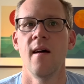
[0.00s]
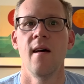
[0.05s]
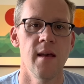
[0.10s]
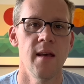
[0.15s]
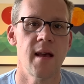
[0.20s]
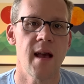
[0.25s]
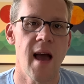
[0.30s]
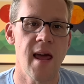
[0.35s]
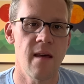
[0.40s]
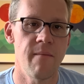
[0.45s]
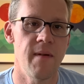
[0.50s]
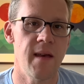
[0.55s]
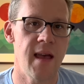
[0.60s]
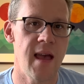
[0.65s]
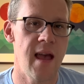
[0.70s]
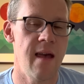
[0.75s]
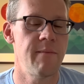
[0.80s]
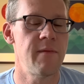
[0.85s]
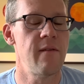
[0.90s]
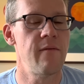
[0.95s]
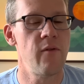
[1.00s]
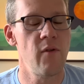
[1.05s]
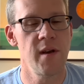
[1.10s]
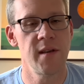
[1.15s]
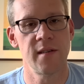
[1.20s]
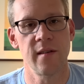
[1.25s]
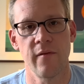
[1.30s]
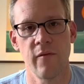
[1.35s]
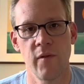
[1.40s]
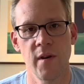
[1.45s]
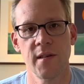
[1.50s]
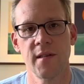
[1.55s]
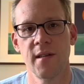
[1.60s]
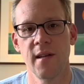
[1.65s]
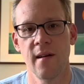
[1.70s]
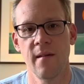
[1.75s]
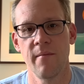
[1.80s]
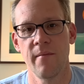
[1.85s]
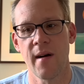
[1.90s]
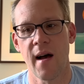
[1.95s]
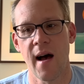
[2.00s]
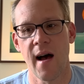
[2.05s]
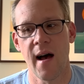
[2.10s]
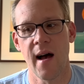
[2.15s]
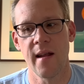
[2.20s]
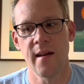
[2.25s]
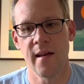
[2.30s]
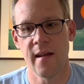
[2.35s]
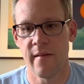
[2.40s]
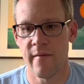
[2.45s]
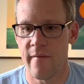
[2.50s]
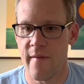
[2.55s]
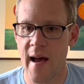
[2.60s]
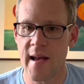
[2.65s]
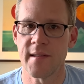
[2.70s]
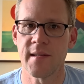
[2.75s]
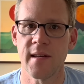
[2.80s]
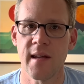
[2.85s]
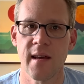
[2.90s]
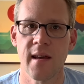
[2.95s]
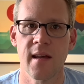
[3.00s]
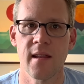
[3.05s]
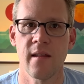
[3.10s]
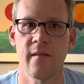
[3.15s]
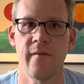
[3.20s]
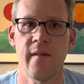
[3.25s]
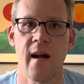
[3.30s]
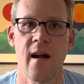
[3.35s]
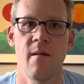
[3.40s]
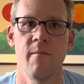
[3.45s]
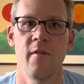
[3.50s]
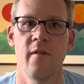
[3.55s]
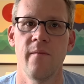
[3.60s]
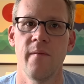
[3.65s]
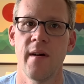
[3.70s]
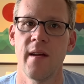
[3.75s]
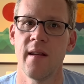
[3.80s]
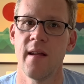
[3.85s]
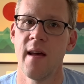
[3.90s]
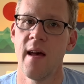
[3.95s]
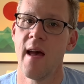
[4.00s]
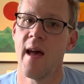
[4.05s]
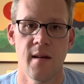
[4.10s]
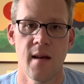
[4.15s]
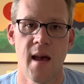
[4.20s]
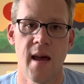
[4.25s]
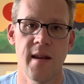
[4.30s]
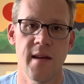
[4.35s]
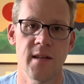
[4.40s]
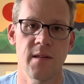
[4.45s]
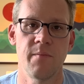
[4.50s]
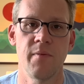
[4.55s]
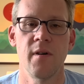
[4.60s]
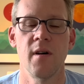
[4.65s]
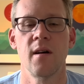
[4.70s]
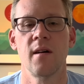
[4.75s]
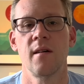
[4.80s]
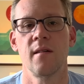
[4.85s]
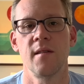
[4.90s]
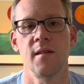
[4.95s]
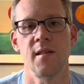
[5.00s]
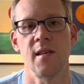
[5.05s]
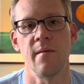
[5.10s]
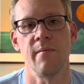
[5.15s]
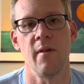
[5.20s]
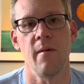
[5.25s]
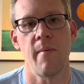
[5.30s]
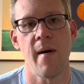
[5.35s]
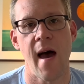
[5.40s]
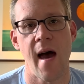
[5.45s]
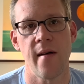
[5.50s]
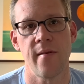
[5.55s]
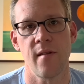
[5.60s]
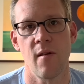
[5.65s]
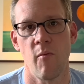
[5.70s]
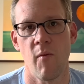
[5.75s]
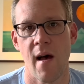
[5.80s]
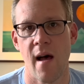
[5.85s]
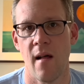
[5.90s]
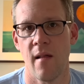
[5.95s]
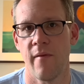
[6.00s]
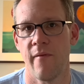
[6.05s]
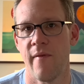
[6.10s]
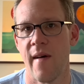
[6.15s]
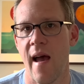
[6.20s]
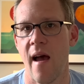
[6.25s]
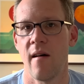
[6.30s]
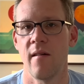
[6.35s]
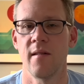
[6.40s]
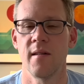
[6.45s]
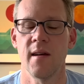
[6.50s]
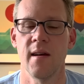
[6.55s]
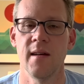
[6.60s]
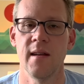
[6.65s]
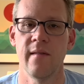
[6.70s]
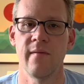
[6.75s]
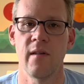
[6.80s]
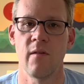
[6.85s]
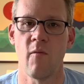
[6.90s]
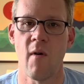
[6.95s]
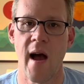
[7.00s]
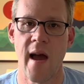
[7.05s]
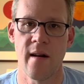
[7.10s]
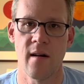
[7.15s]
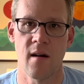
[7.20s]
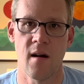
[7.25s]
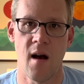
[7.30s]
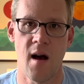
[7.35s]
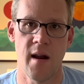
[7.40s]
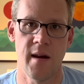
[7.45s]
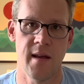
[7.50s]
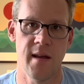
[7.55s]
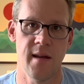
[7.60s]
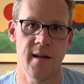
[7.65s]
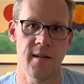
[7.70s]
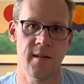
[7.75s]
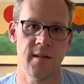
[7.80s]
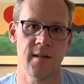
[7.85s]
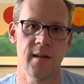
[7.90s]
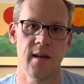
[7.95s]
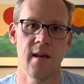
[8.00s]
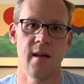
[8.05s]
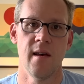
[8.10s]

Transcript: He kind of became the voice of wisdom on investing in the FIRE movement, and his book, The Simple Path to Wealth, found an even wider audience